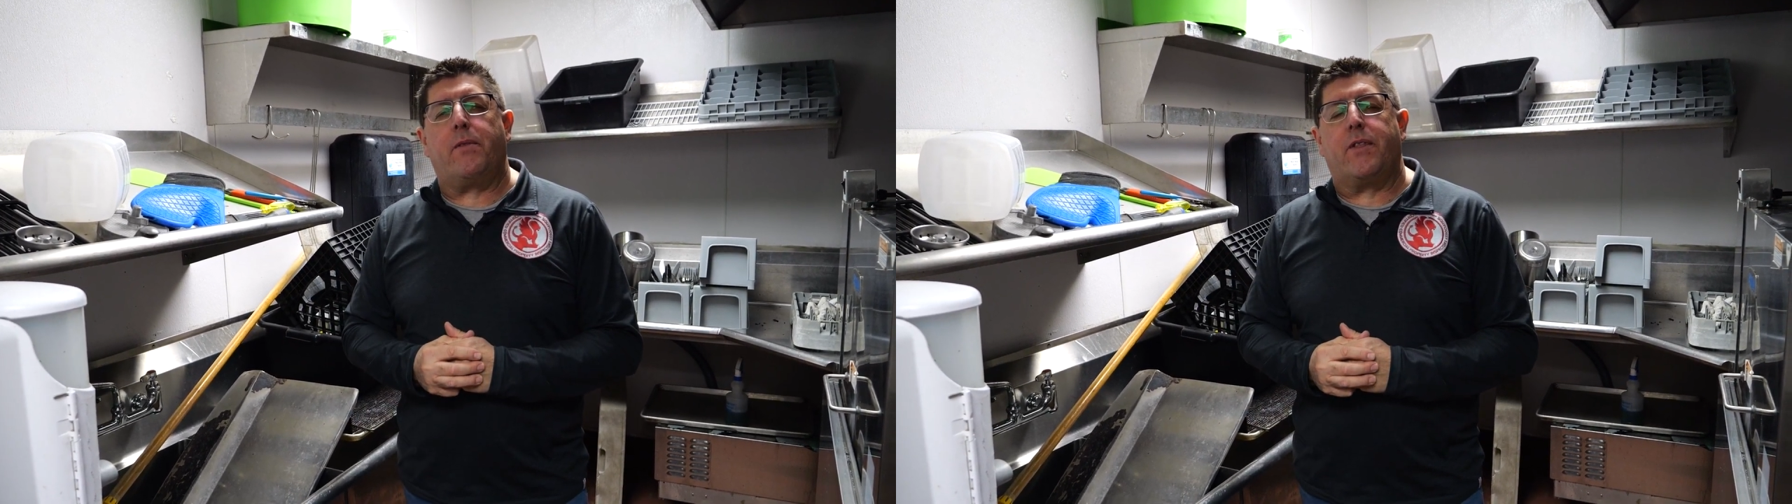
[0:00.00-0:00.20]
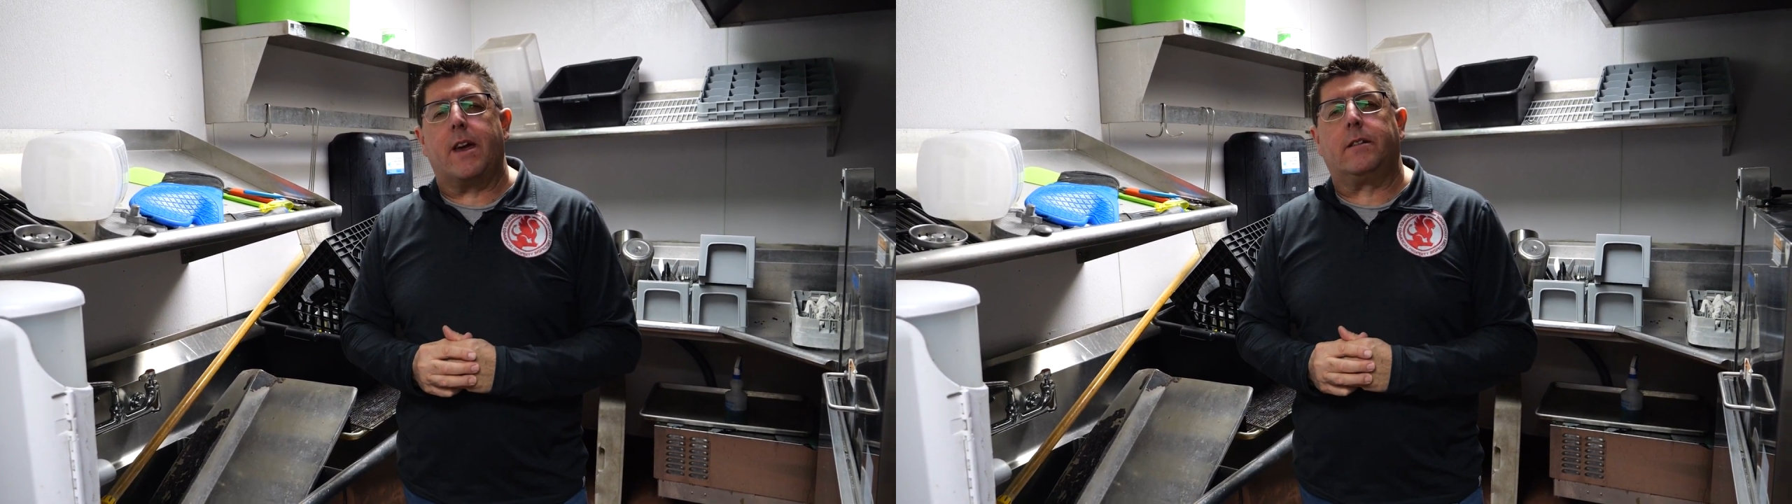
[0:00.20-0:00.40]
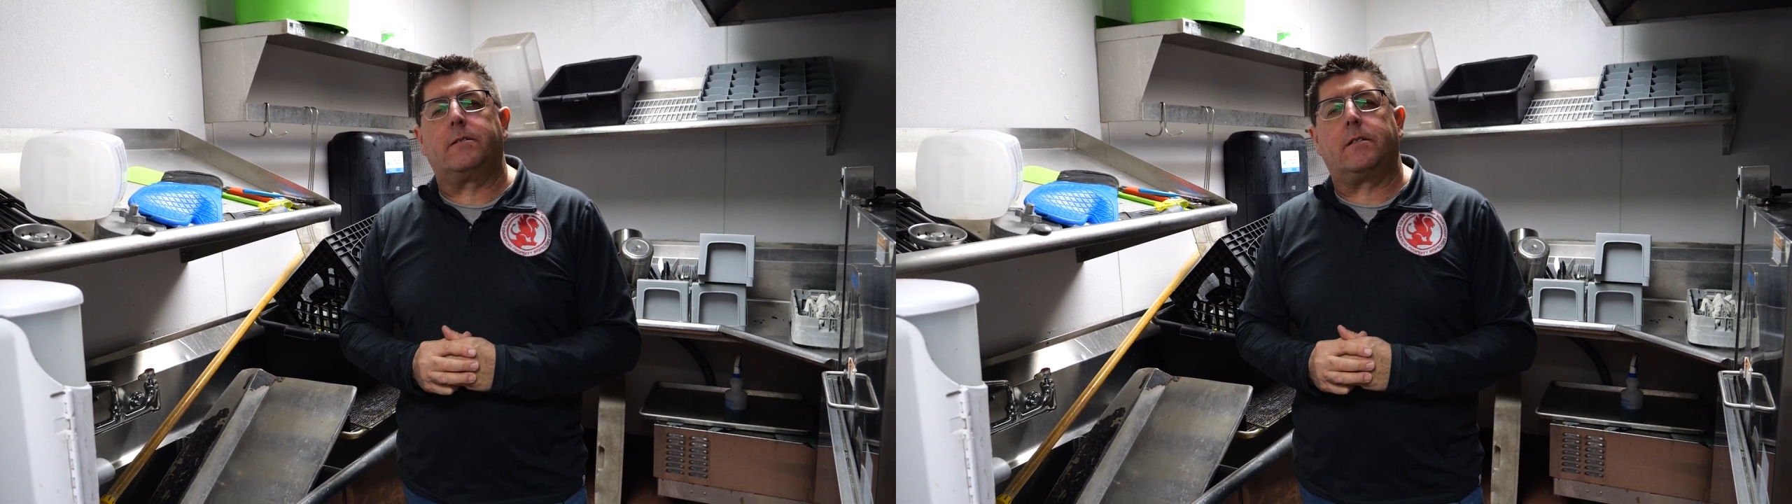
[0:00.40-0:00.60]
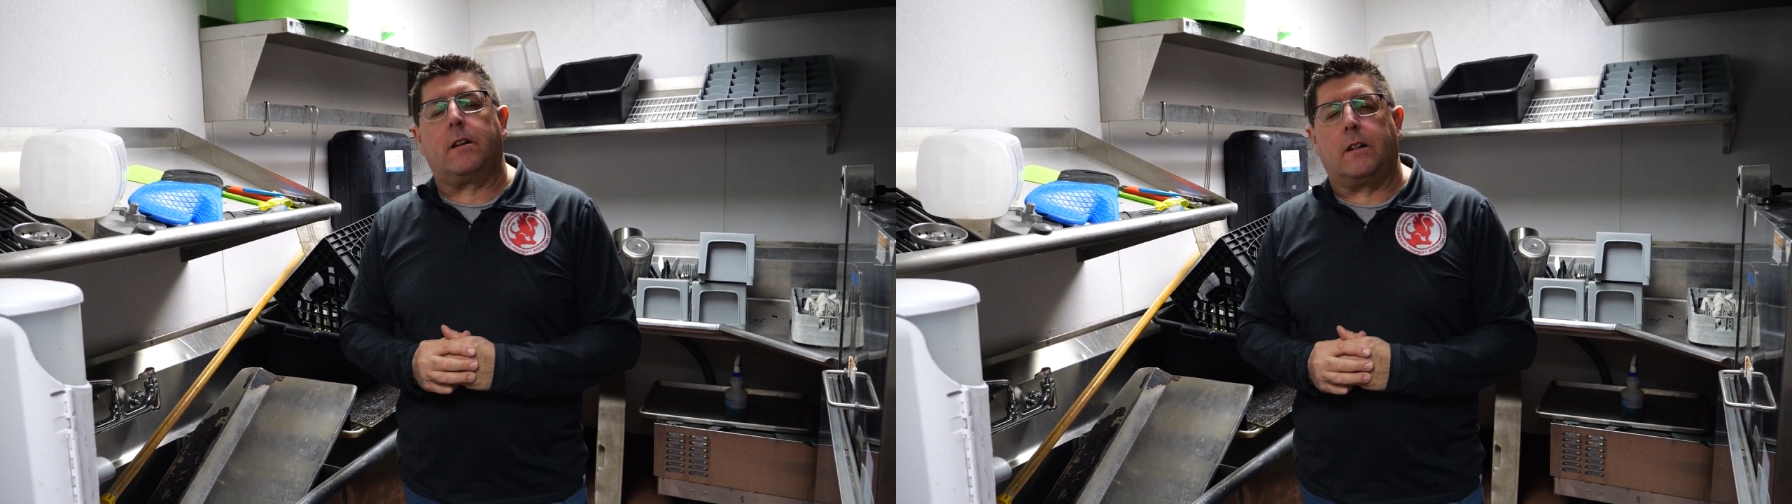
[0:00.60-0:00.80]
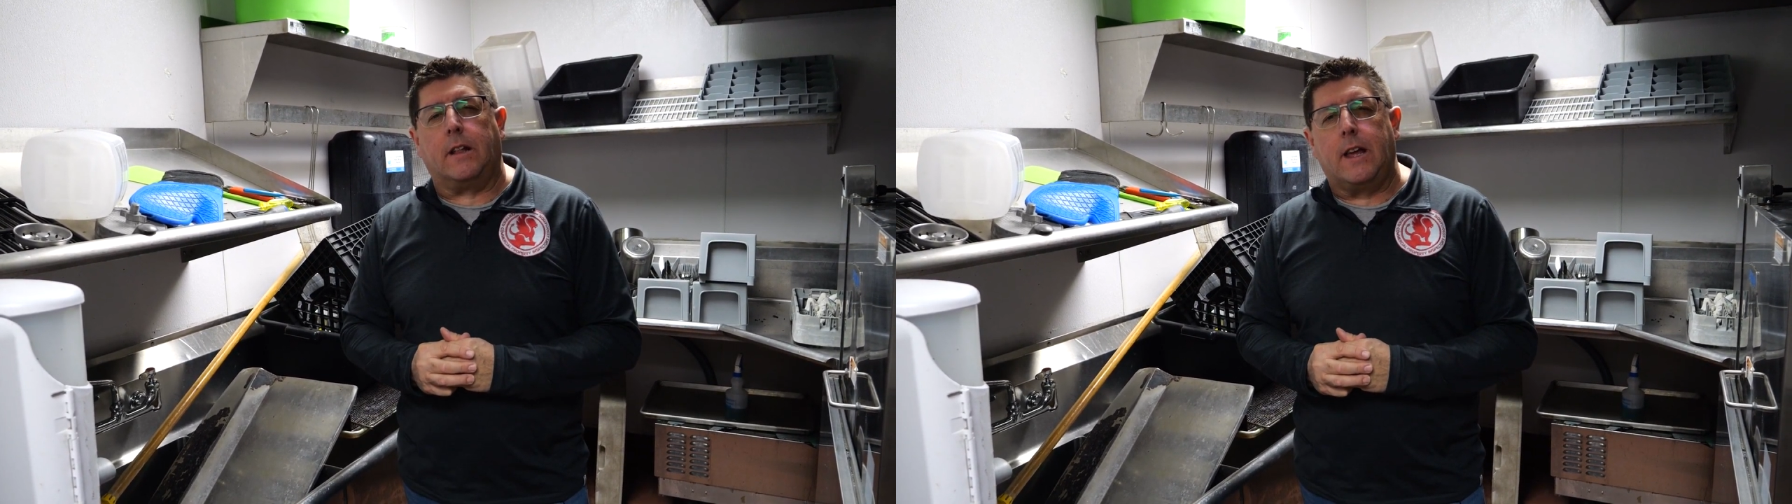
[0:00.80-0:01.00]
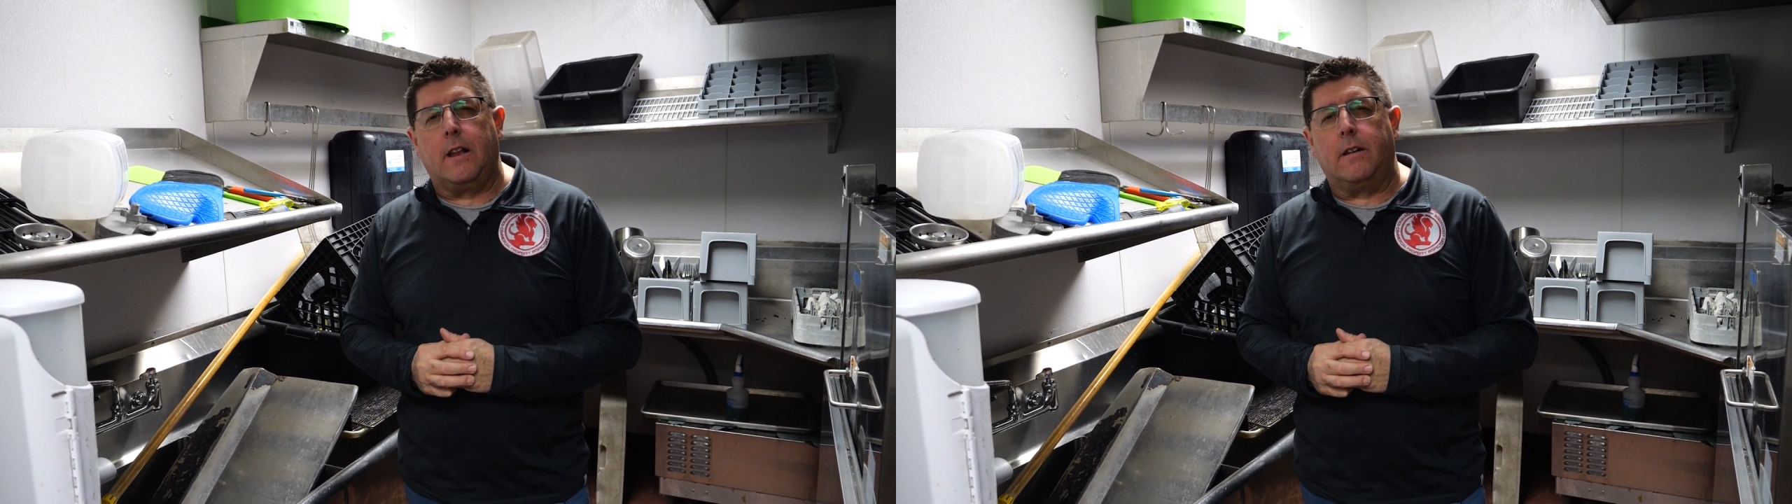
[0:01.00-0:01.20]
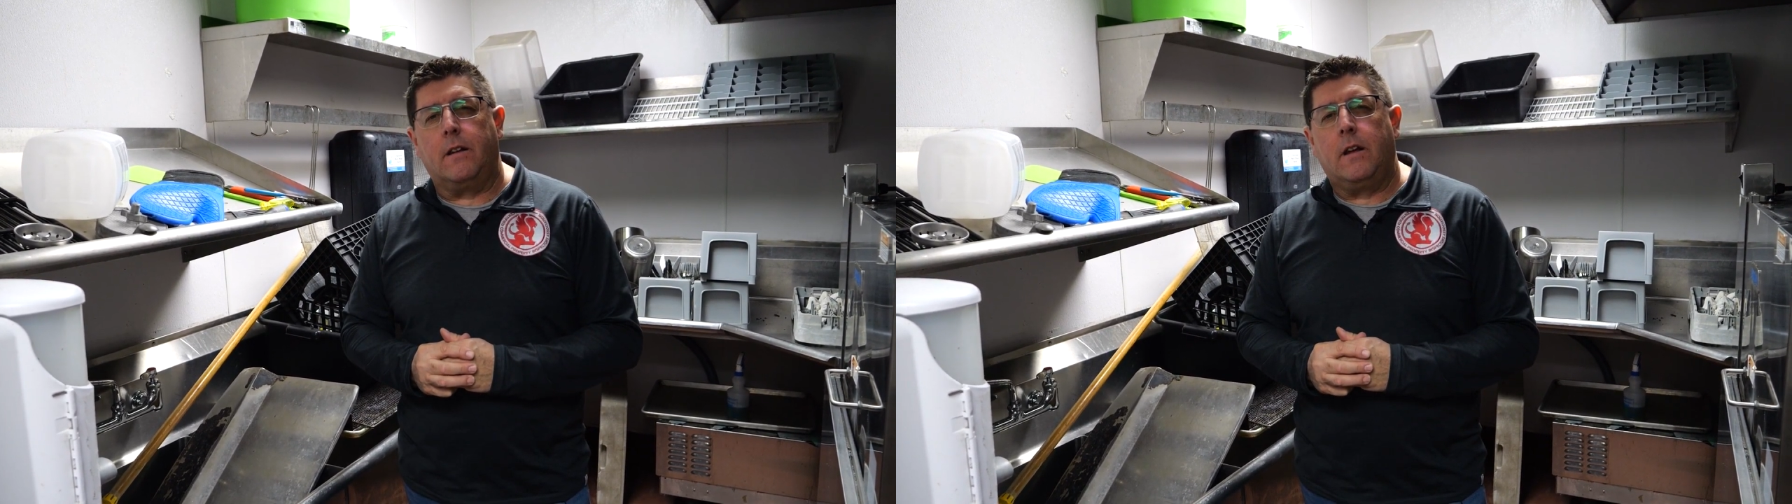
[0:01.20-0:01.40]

things clean.